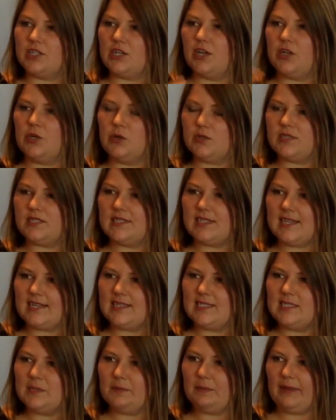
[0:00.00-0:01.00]

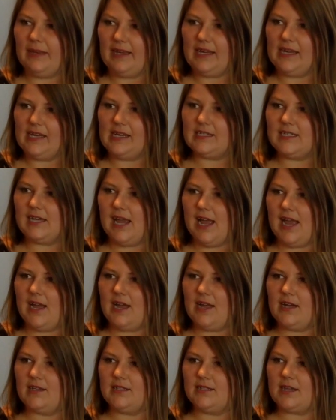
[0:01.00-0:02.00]
uses speed
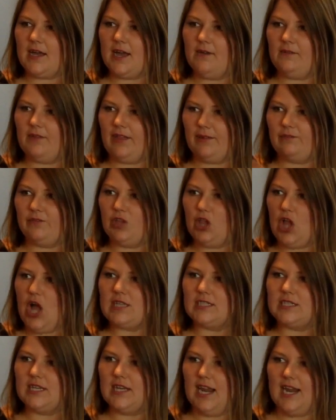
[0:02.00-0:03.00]
and
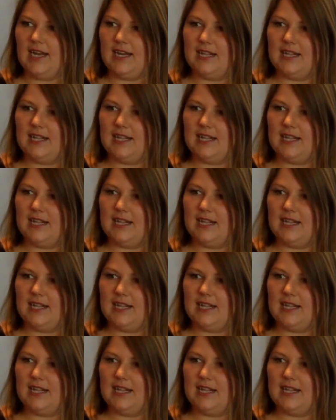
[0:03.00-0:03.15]
velocity,